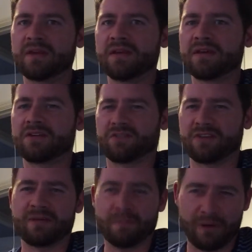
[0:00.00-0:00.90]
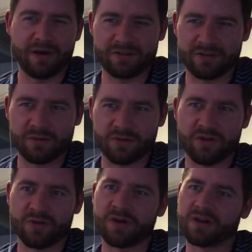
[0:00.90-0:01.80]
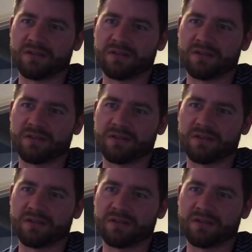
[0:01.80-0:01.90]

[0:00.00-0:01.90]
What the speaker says: Because it implies that we're trying to argue